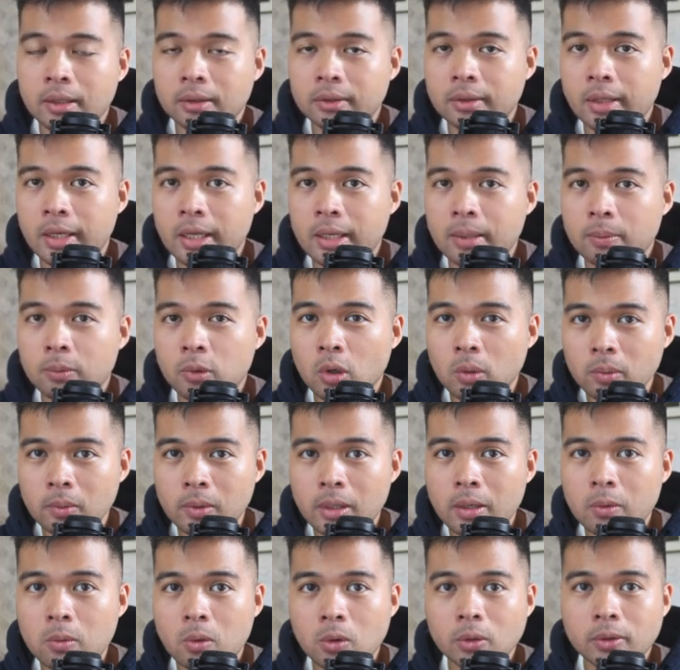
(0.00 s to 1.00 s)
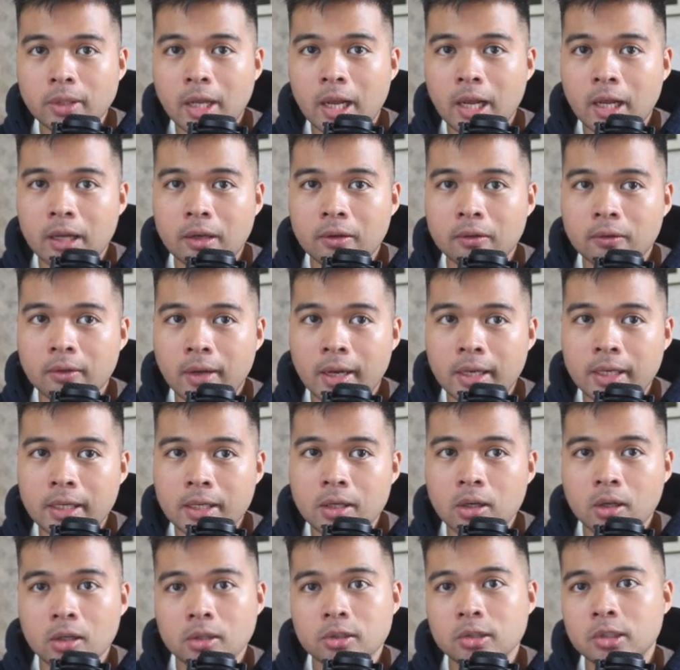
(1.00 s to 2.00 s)
they probably won't have any
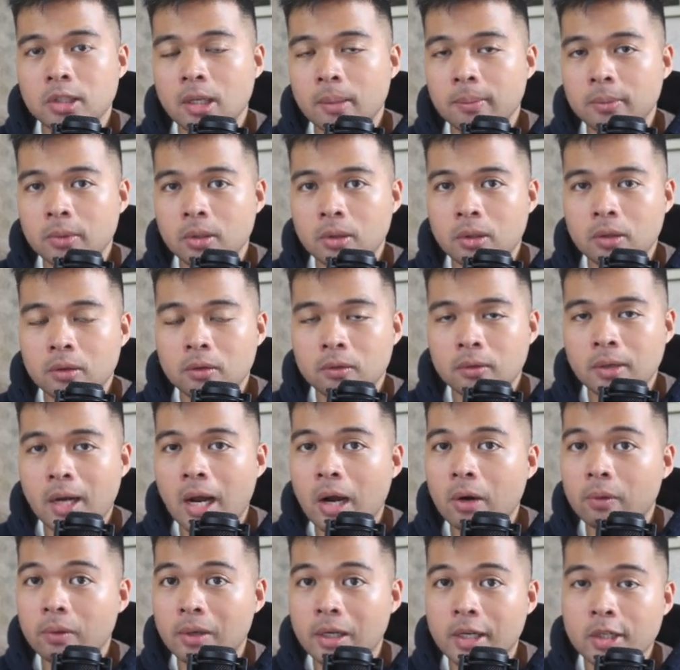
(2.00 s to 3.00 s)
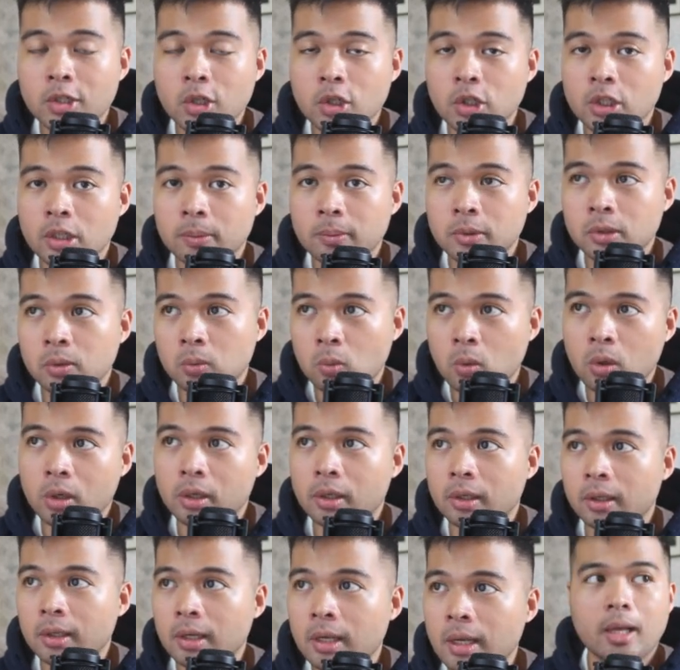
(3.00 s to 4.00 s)
concept of how relationships
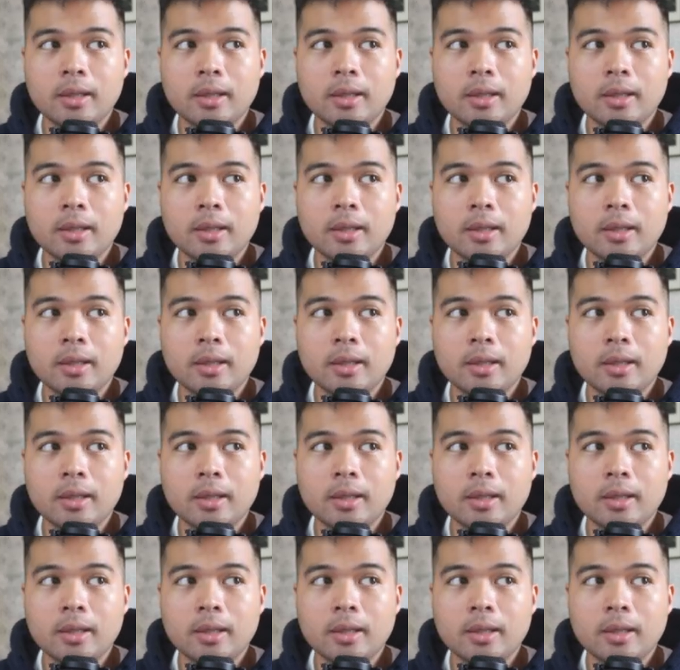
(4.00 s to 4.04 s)
work.